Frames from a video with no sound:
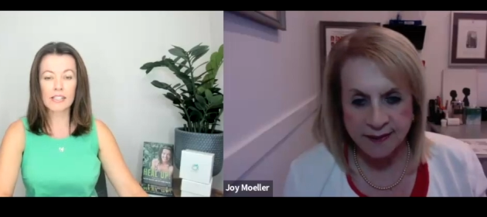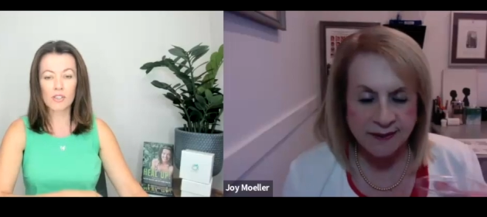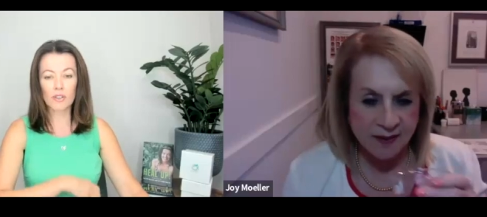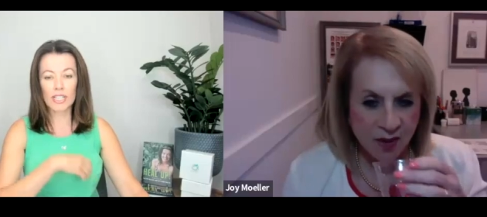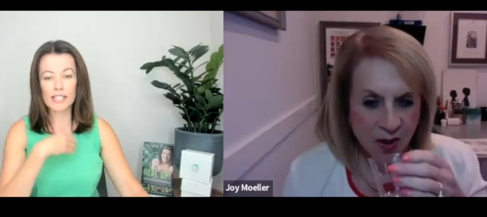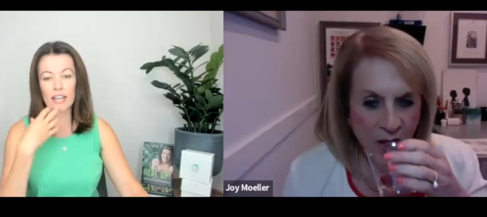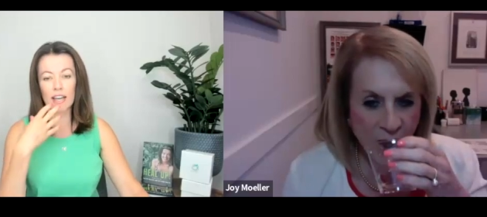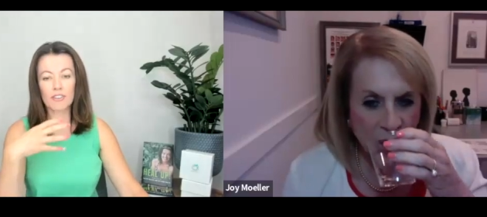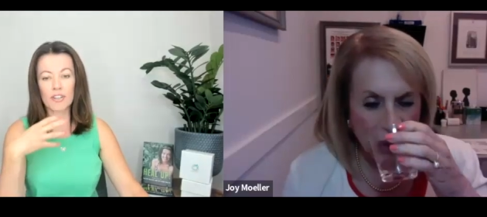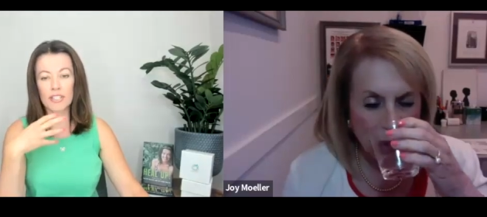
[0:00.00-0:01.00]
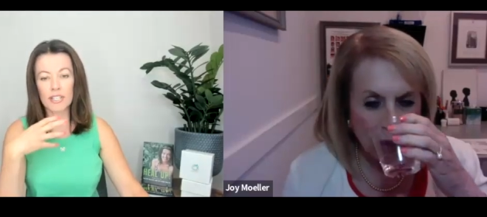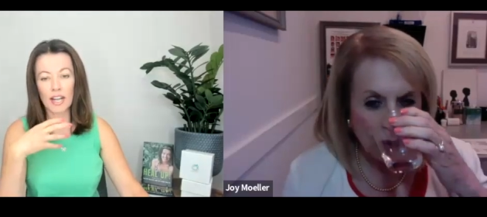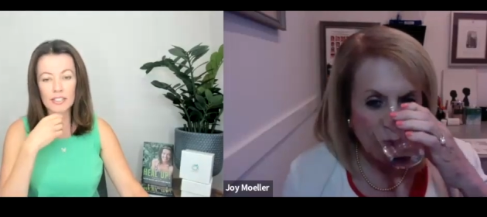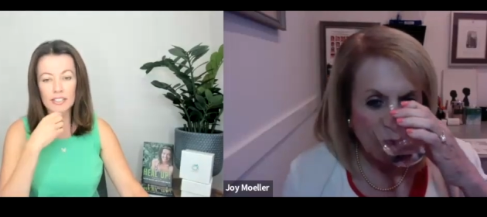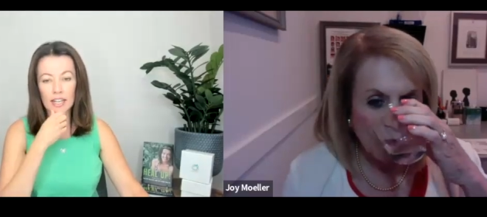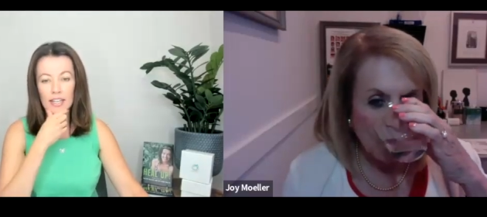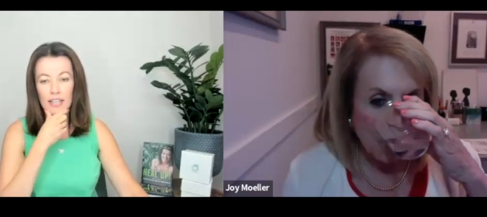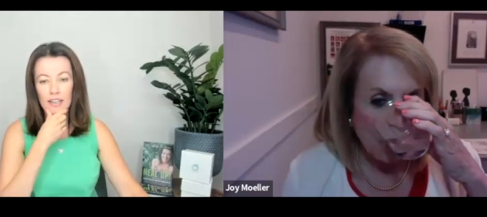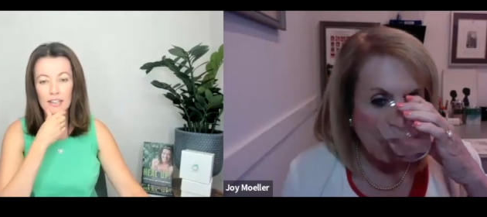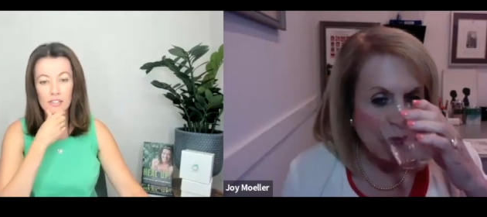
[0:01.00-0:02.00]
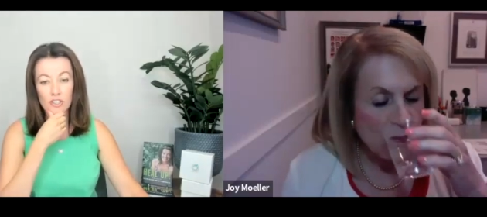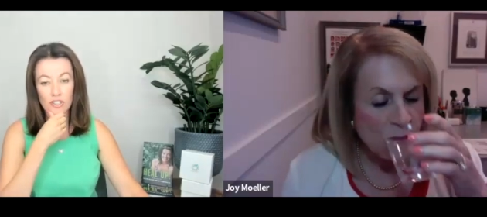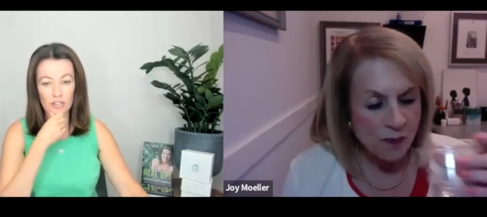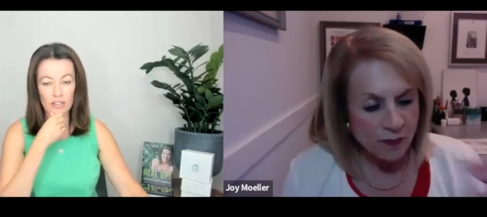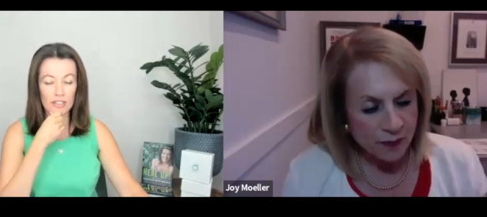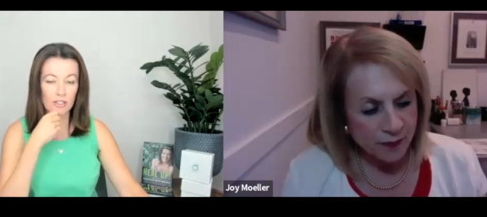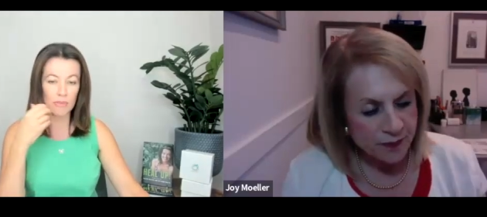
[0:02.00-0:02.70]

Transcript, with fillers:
Speaker 1: I see. So let's say after a tongue tie uh, surgery.